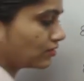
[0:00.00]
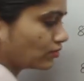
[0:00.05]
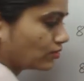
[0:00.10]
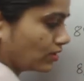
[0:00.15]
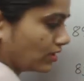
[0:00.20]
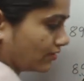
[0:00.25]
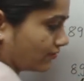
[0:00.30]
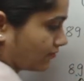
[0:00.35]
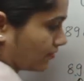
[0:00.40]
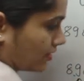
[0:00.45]
with
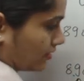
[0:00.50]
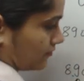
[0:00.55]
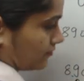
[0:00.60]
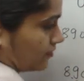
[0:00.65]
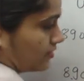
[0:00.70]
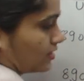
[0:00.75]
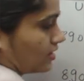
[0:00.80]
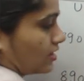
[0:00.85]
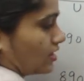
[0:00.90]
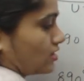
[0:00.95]
only 5.
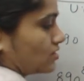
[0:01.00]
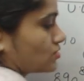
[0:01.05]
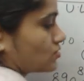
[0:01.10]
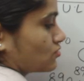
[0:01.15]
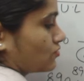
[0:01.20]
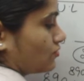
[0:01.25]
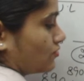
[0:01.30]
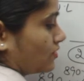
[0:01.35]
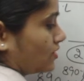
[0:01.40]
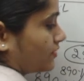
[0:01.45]

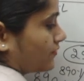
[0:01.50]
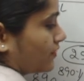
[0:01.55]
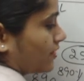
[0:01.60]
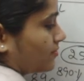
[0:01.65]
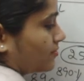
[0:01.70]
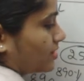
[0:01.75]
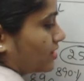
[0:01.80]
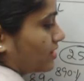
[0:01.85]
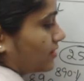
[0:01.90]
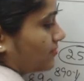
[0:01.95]
So
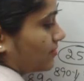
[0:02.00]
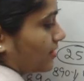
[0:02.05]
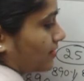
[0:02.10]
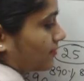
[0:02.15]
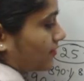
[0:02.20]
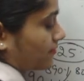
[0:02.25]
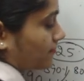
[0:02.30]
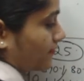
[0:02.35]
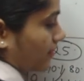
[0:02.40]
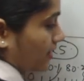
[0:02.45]
25
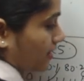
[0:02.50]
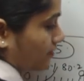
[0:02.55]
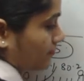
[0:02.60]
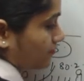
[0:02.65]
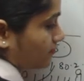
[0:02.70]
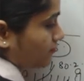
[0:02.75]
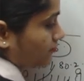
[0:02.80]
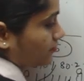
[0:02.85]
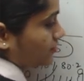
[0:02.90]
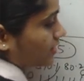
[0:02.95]
multiplied by 5,
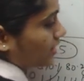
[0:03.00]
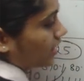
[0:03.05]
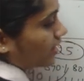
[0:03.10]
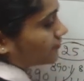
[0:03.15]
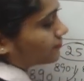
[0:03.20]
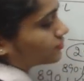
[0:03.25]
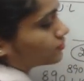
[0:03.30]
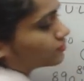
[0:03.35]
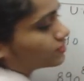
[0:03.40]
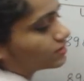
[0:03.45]
we
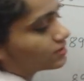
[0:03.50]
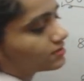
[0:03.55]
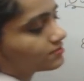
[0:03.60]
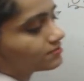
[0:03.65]
have total